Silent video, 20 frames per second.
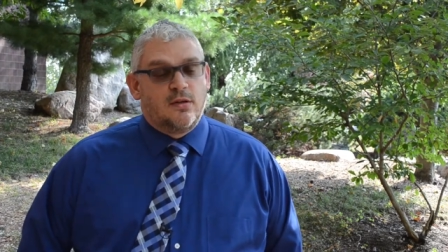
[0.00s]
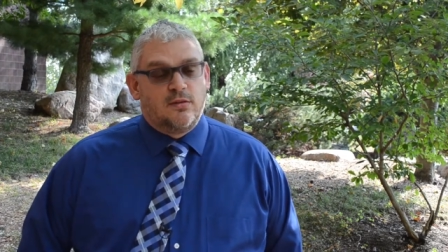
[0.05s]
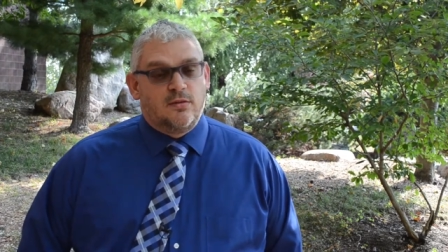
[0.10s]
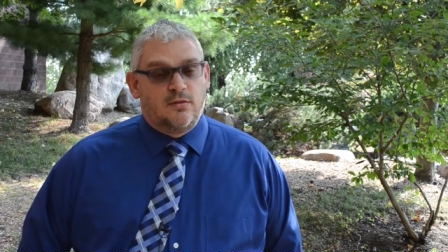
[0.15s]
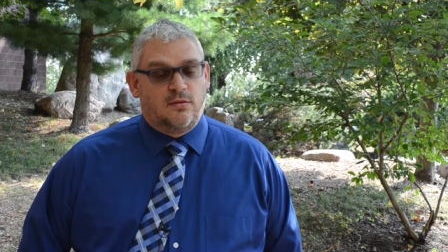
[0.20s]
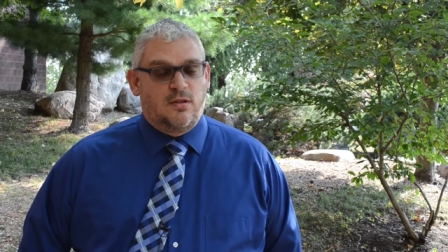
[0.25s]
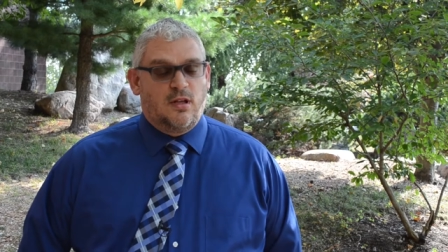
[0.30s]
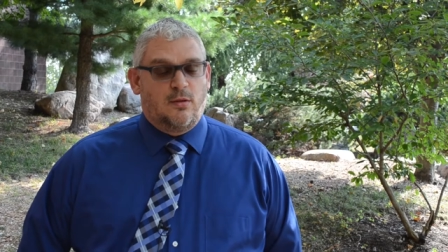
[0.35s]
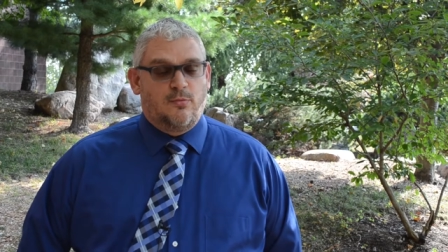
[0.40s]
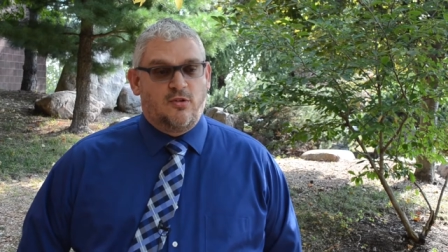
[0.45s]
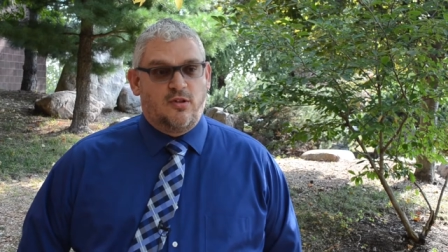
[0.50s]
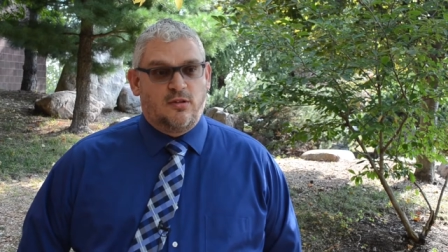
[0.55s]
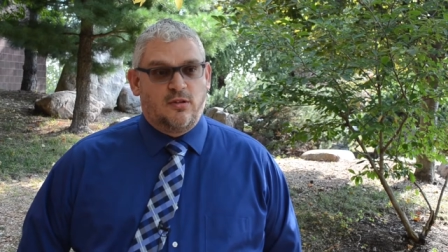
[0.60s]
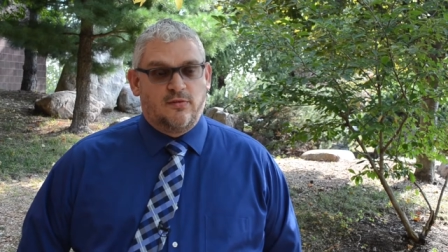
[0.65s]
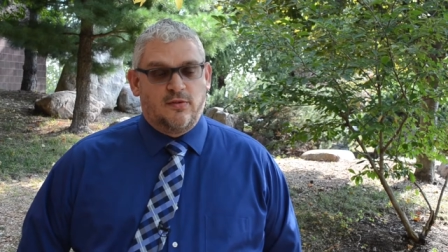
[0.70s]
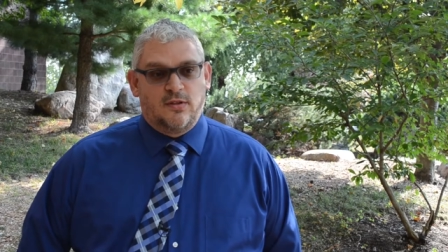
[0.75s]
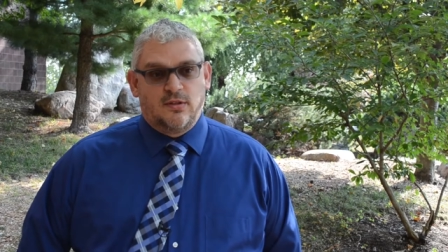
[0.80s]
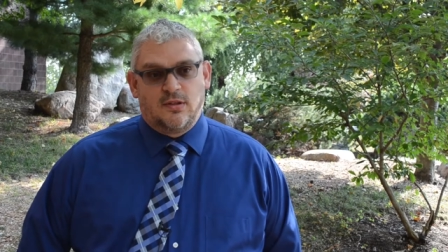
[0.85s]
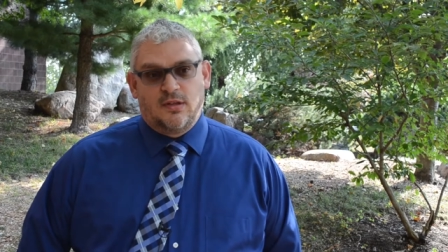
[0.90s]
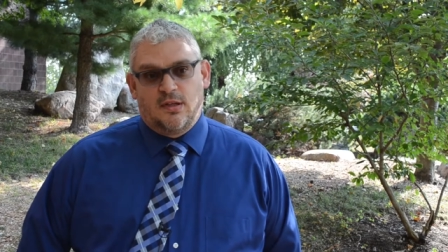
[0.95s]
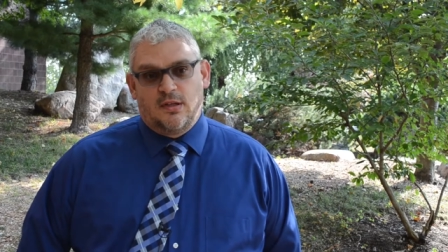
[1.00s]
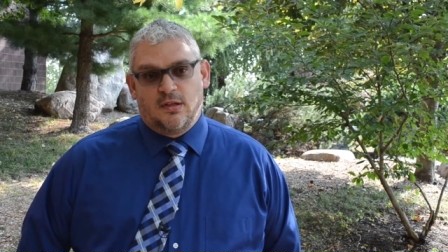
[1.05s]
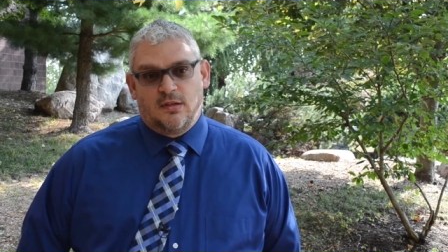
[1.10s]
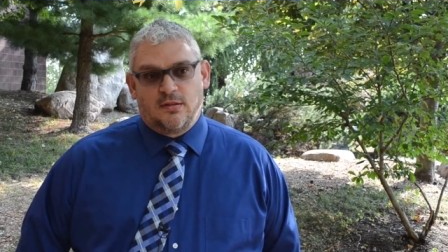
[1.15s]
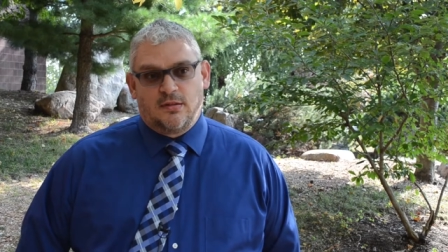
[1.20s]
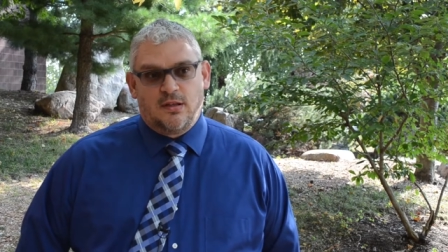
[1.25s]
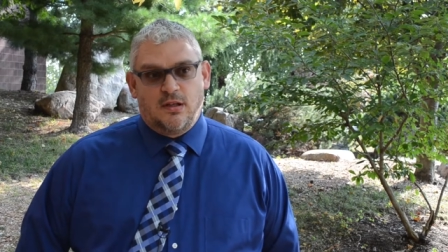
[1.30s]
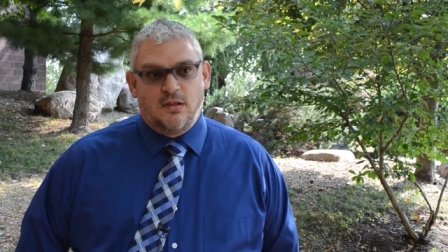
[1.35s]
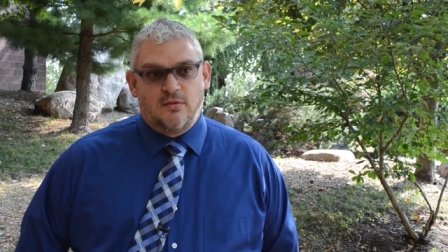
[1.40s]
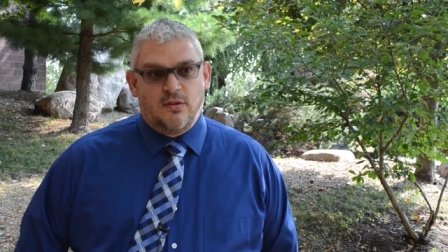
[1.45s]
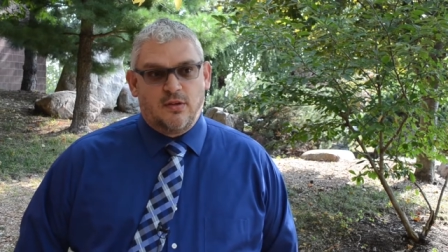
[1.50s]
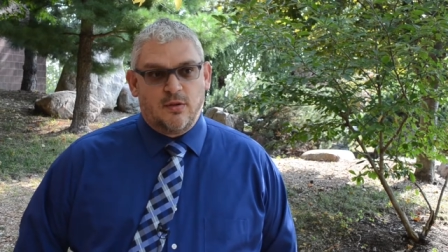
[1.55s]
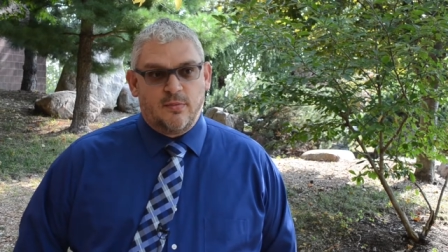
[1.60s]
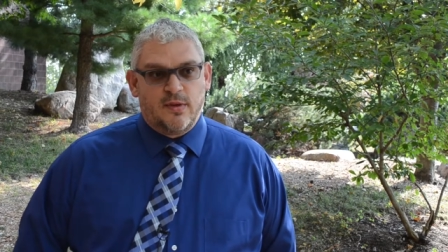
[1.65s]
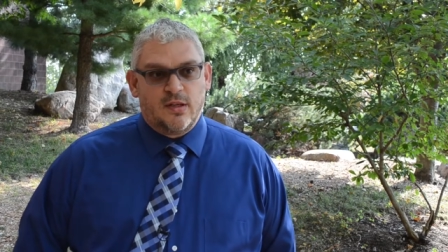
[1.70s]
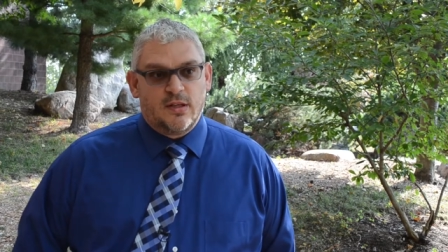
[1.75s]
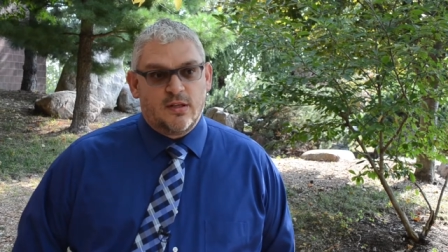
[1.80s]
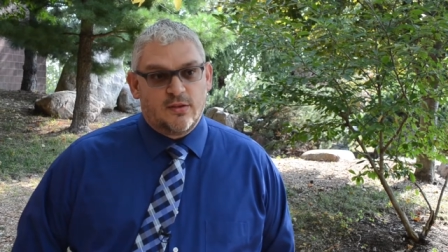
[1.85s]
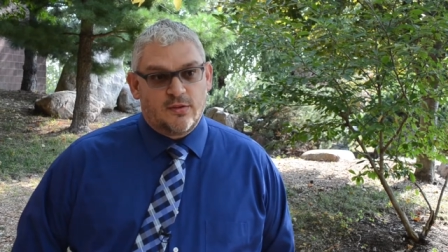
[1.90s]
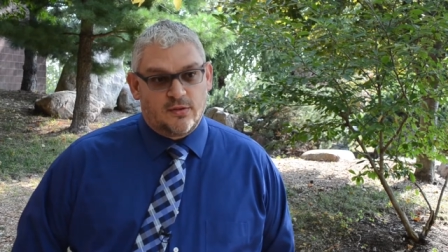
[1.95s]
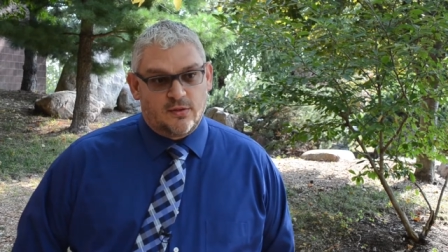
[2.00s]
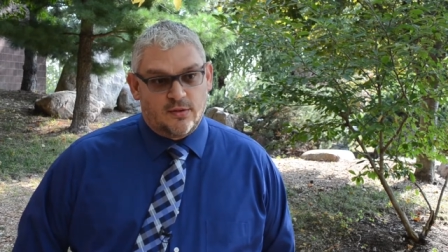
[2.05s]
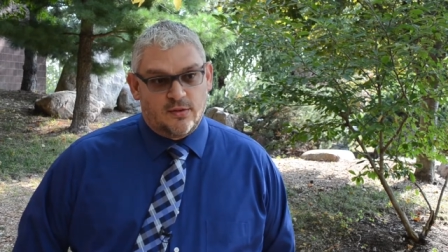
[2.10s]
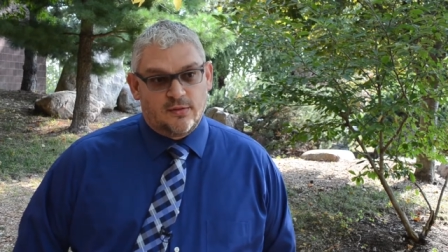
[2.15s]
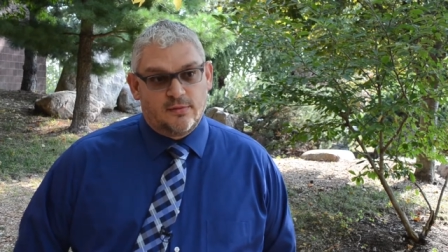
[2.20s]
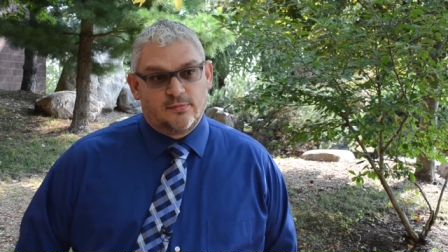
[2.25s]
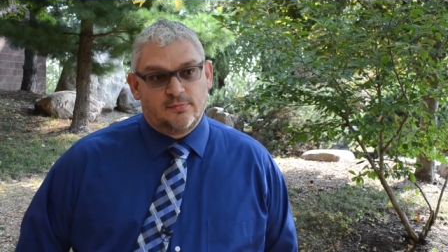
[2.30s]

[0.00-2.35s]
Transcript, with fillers: to celebrate diversity in the City of Independence.